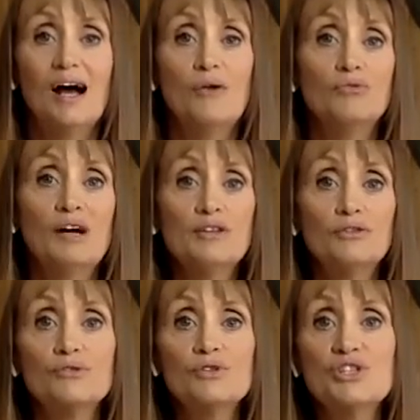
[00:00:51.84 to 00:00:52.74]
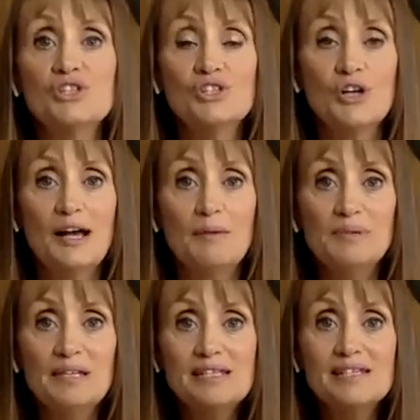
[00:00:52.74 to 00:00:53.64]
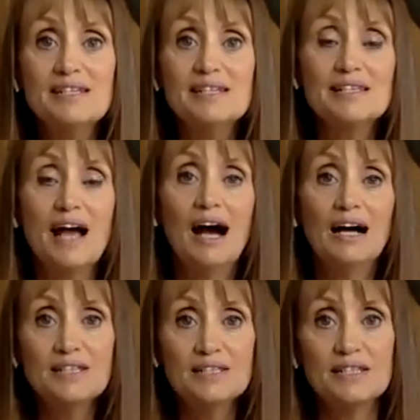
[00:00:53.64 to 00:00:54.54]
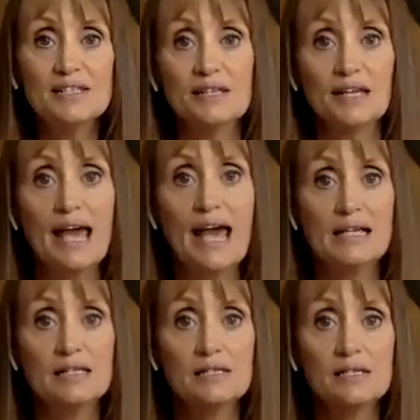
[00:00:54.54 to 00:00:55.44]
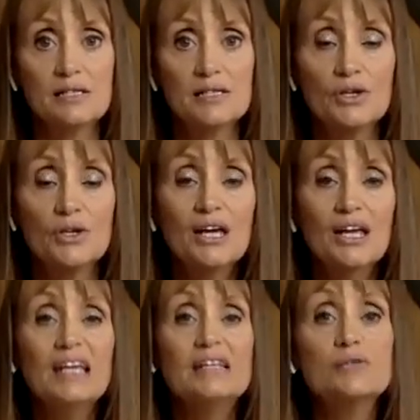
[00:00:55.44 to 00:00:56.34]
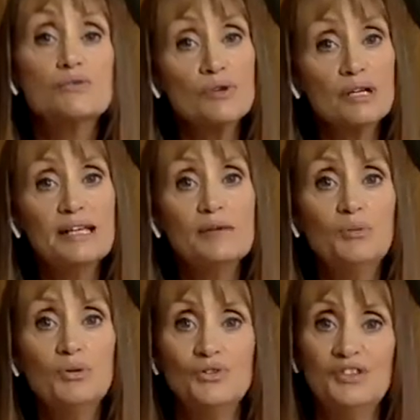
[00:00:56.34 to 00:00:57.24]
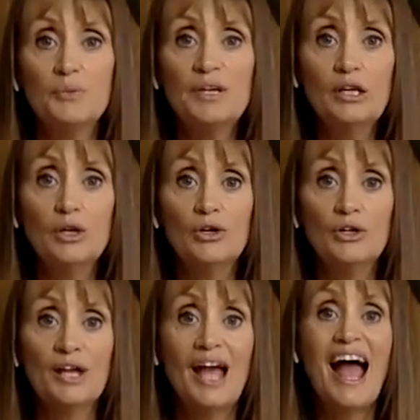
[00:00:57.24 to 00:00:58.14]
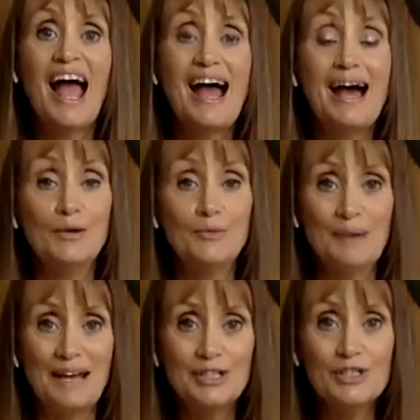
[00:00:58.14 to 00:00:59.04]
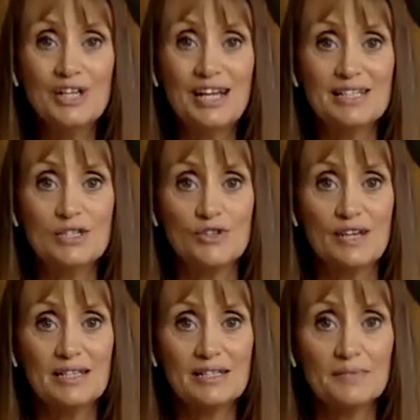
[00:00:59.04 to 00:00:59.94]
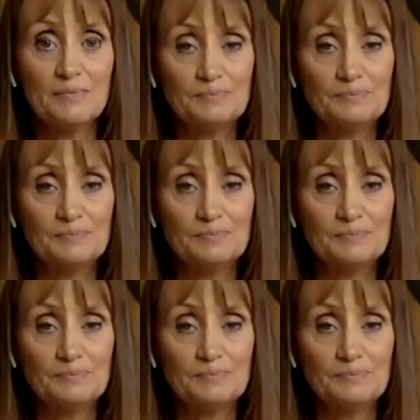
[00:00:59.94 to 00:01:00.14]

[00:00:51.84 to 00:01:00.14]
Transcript: uh, right through to diabetes, heart disease, and cancer. So it's really important that we learn how to manage our stress.